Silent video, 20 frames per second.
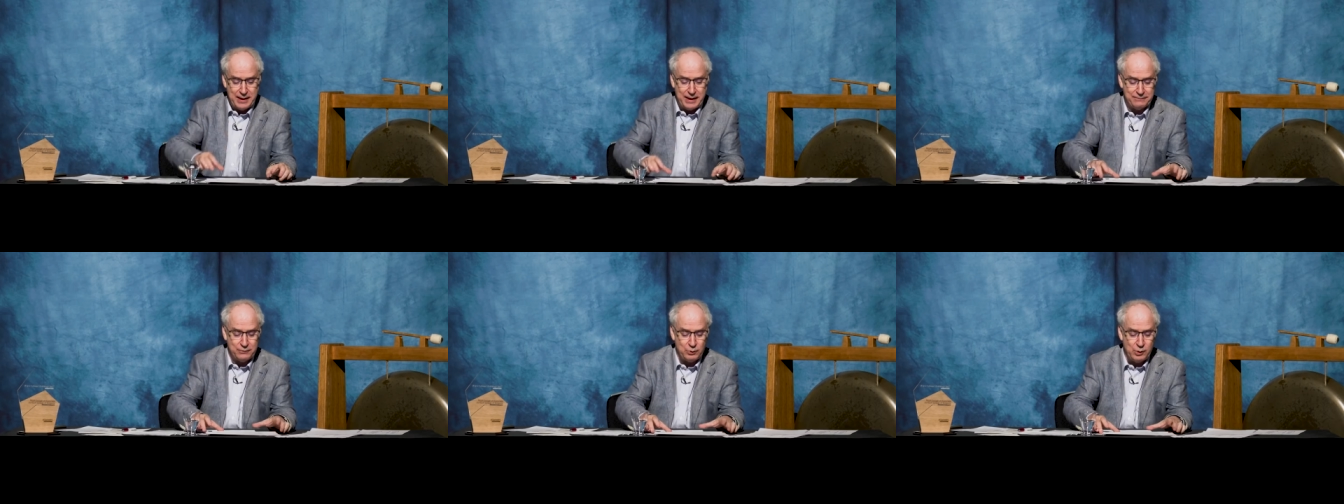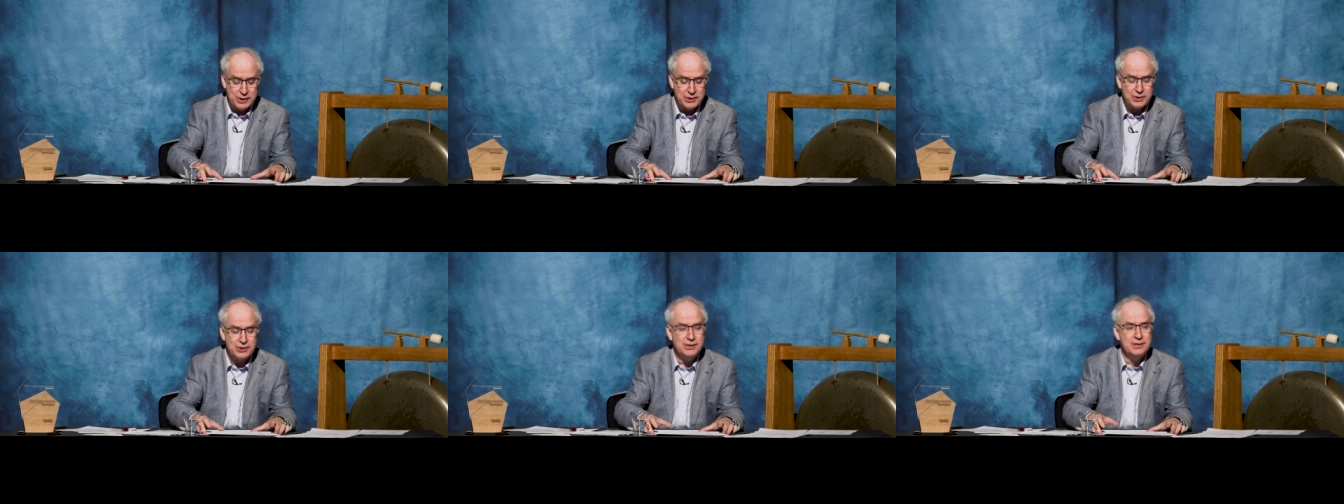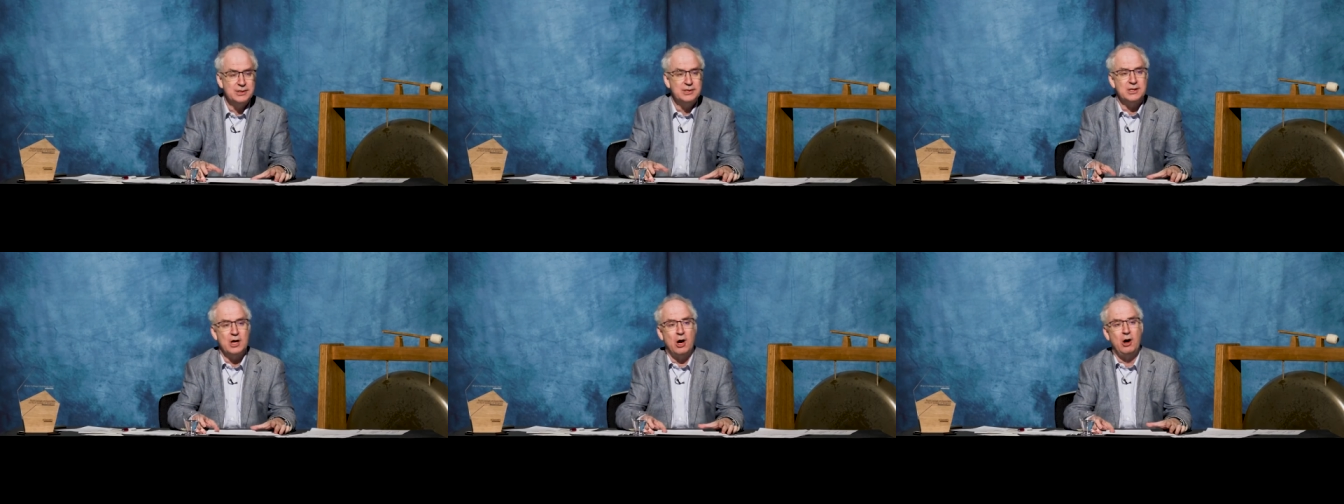to have
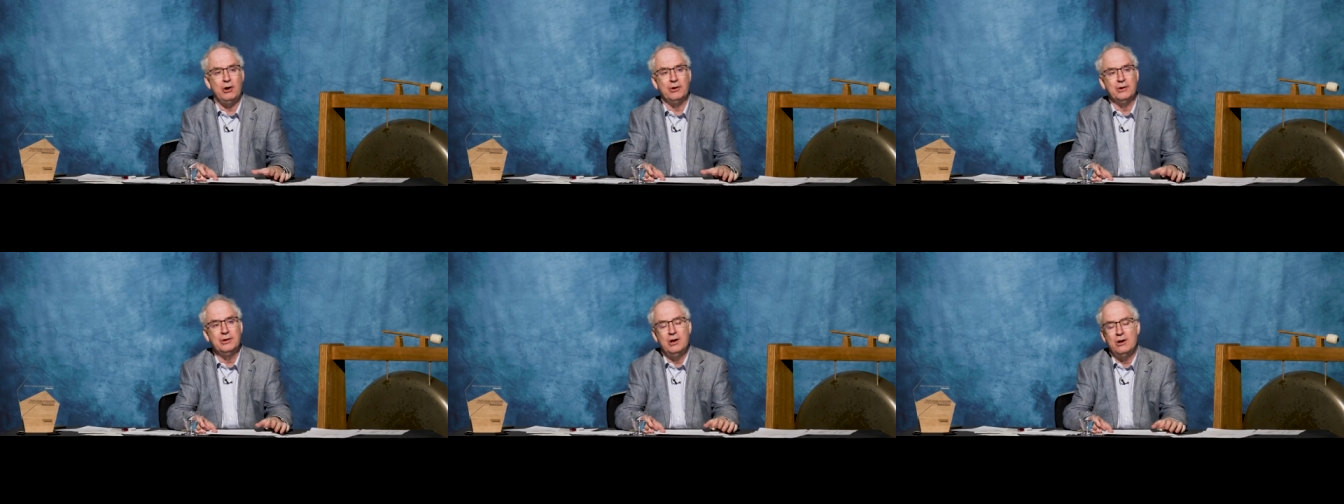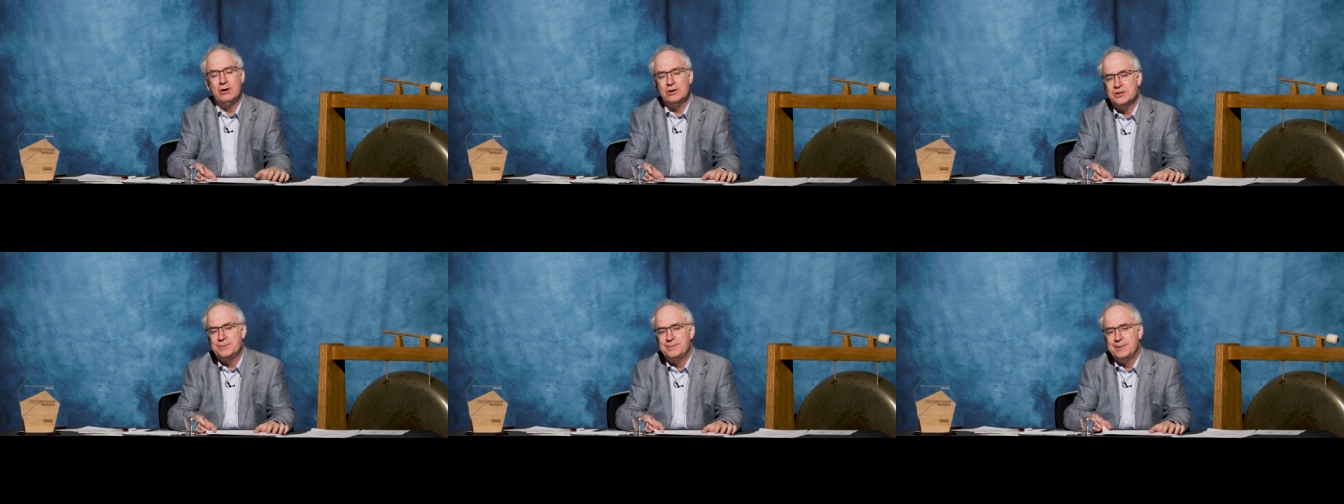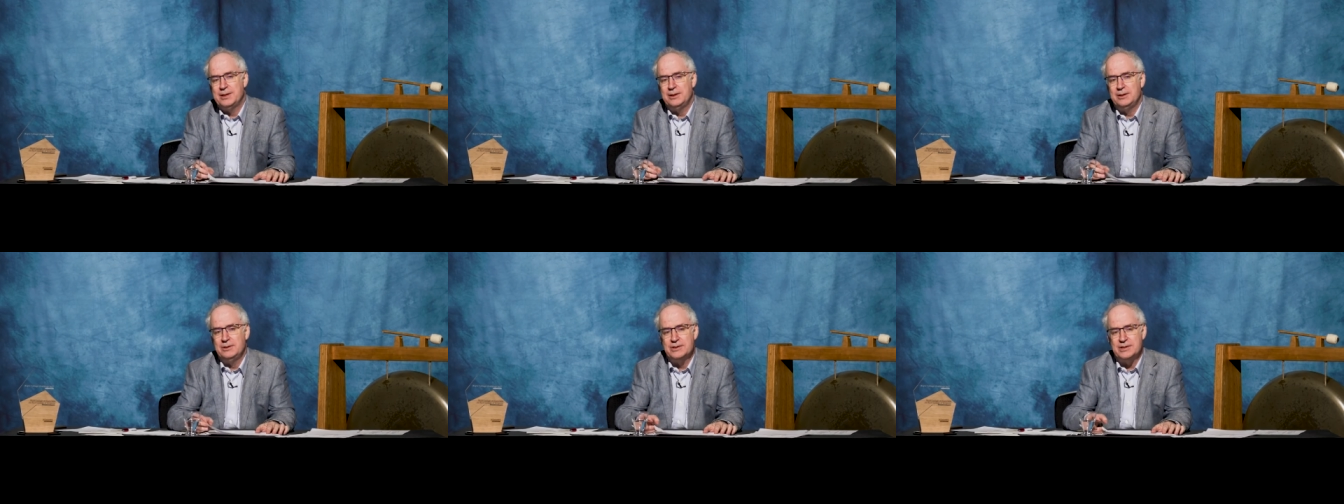questions on
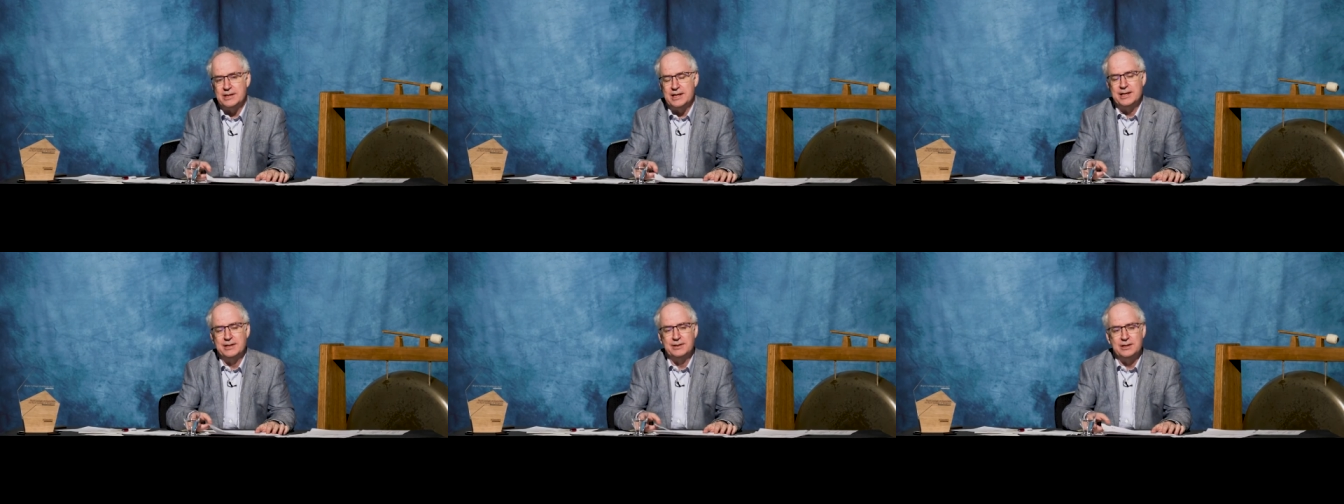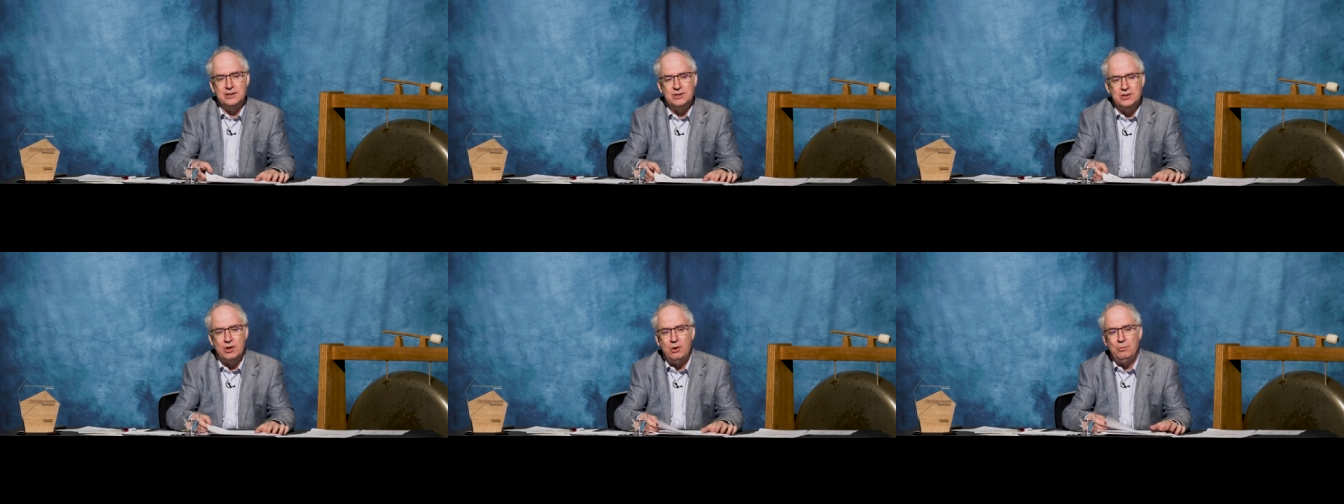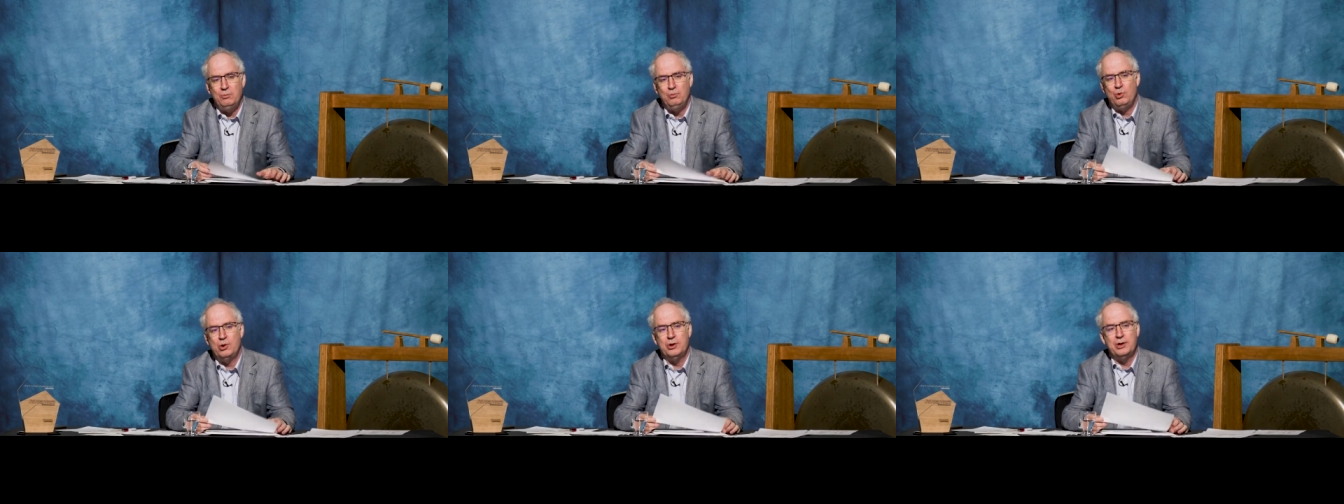hospitals in the
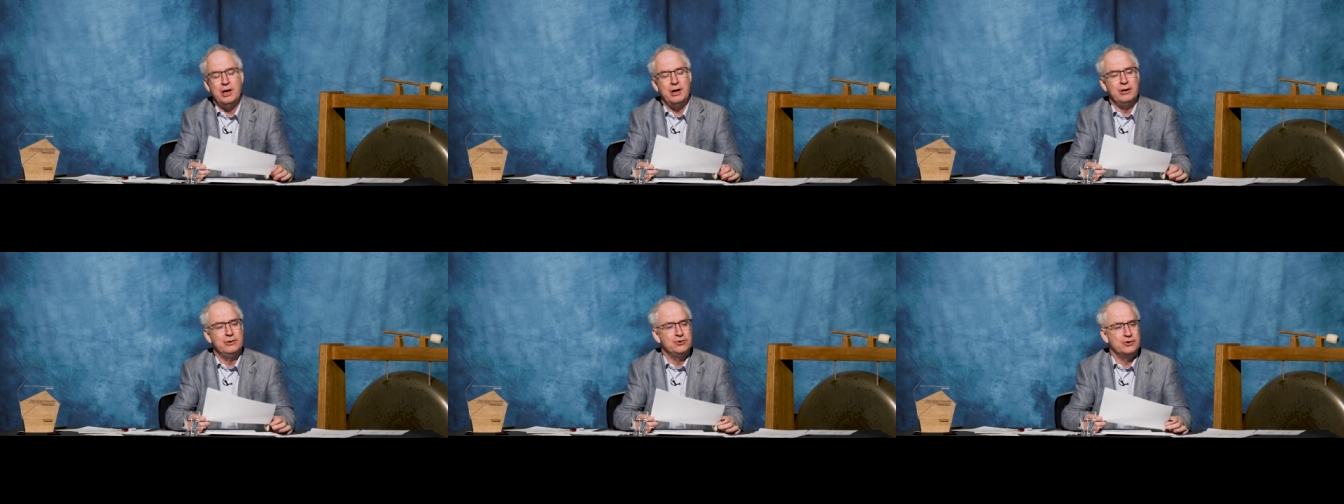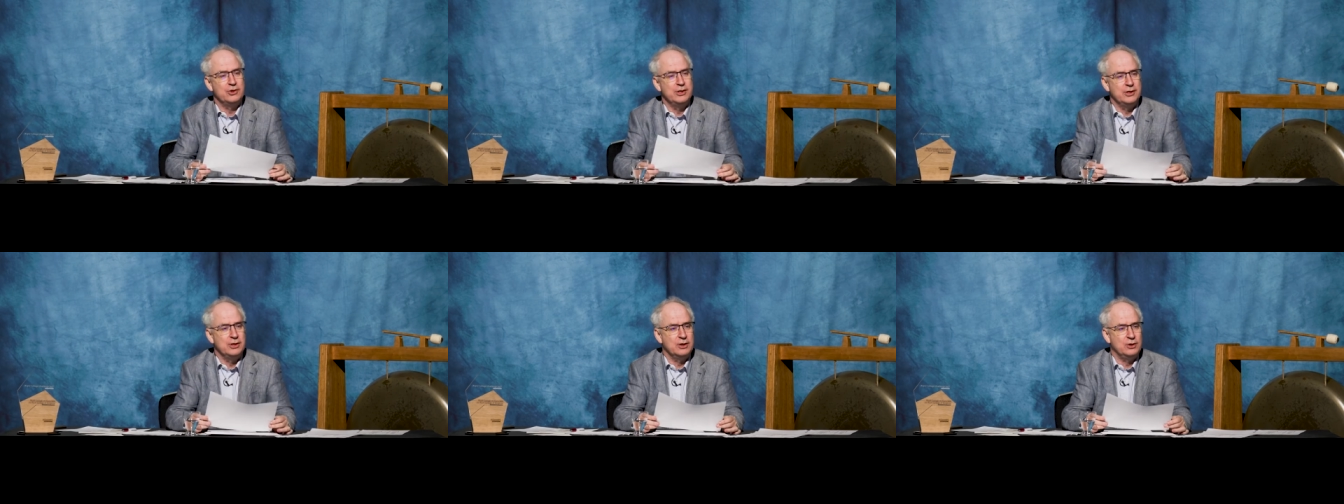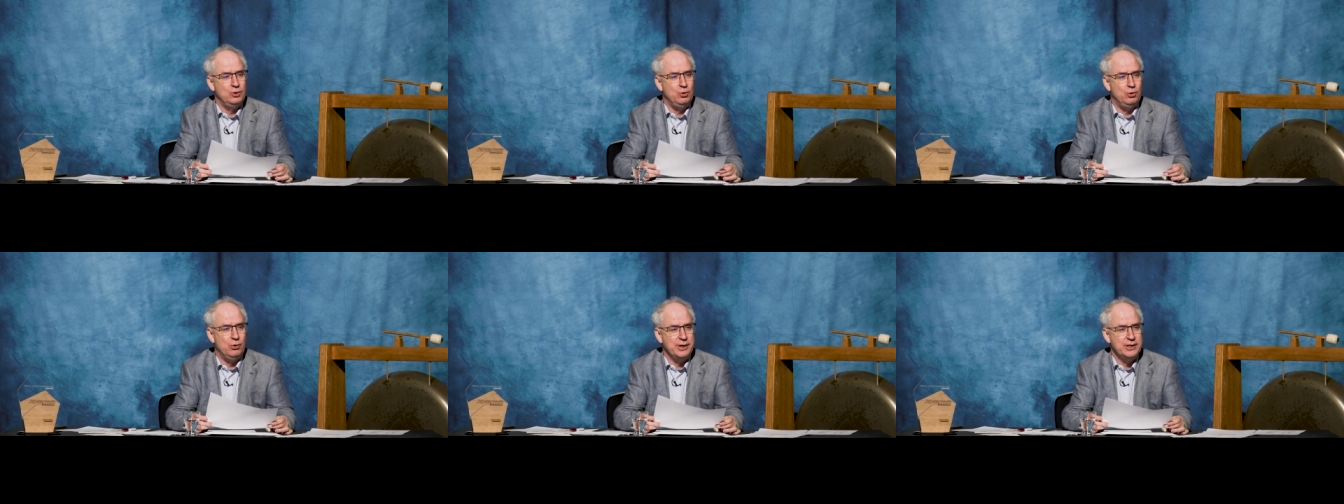top 100
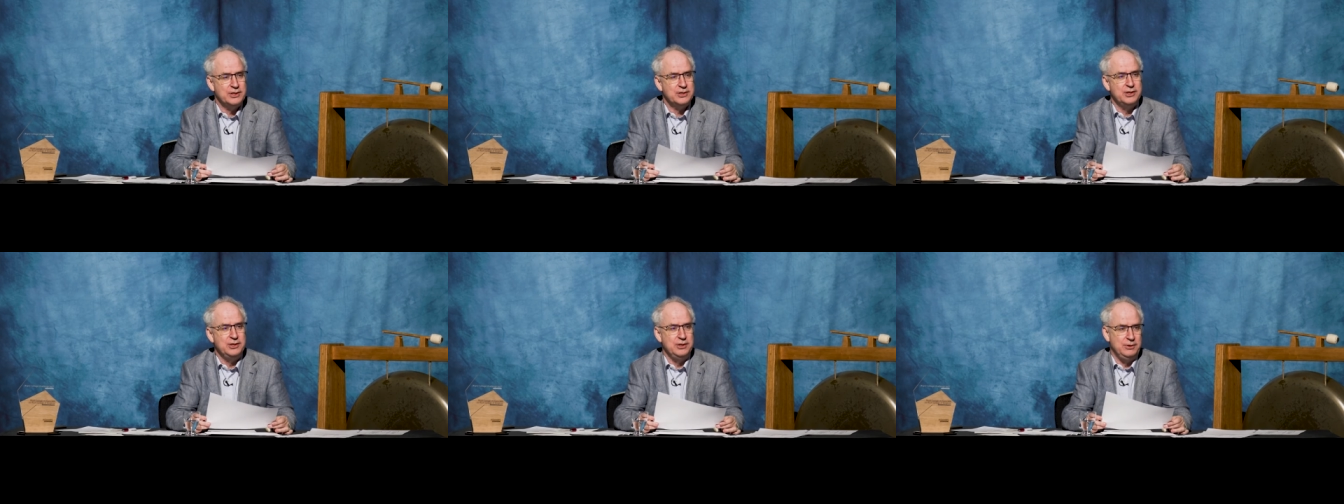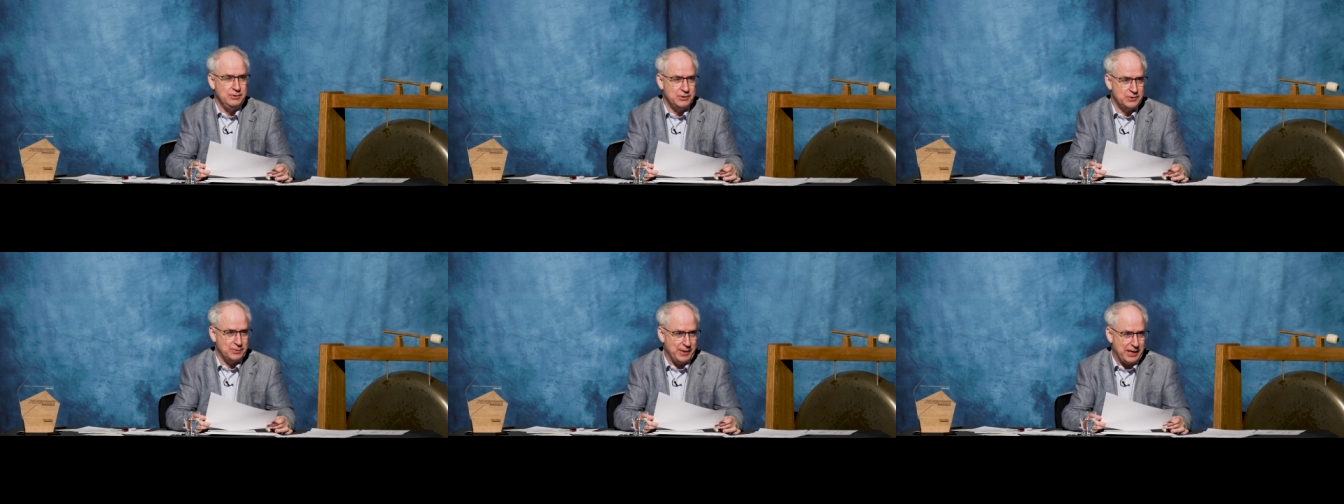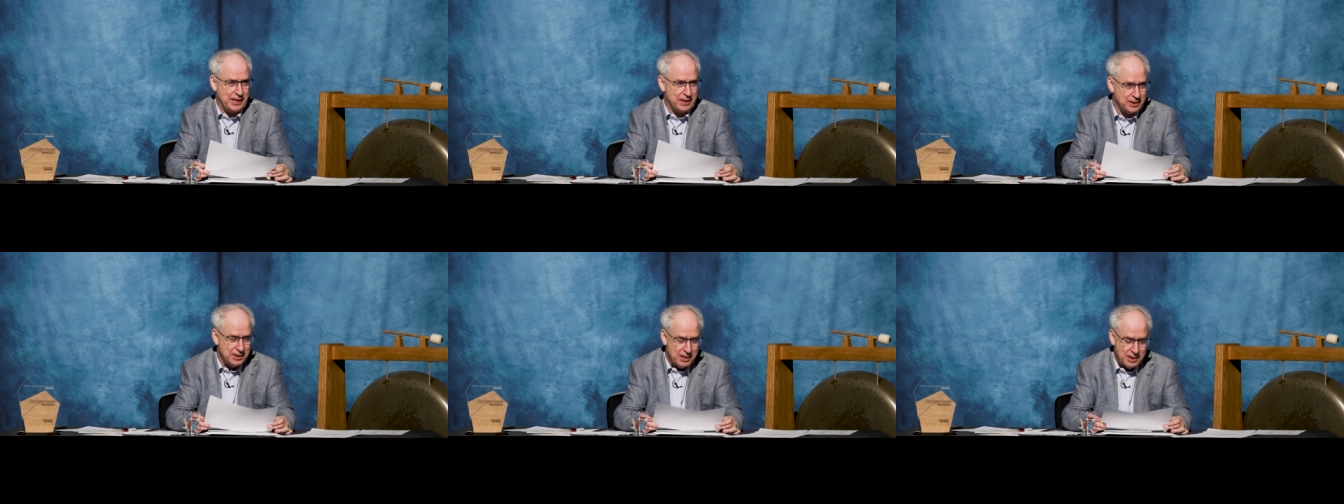according to
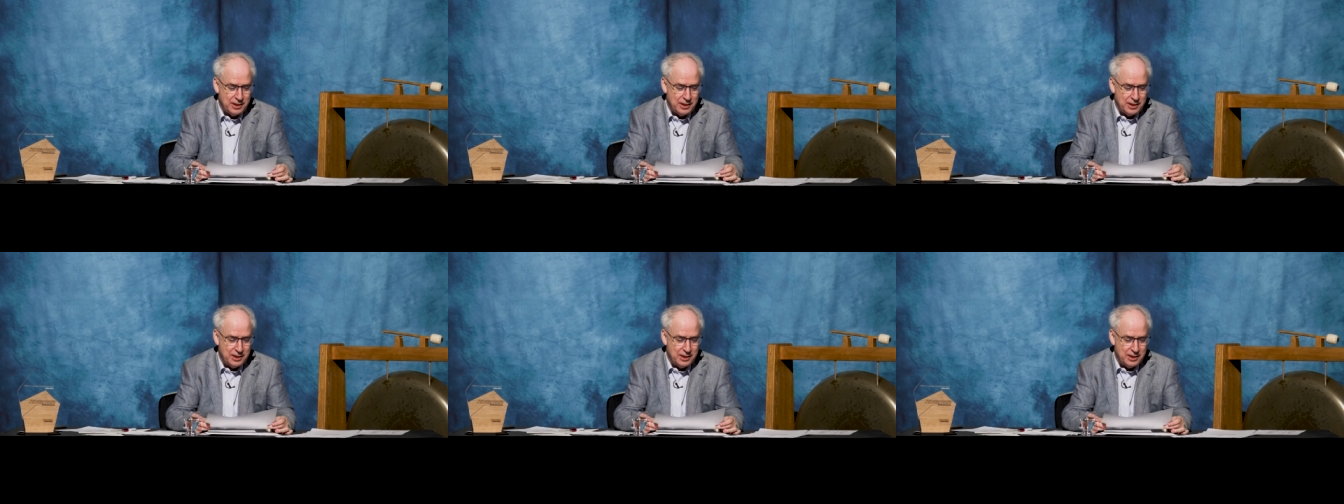Newsweek.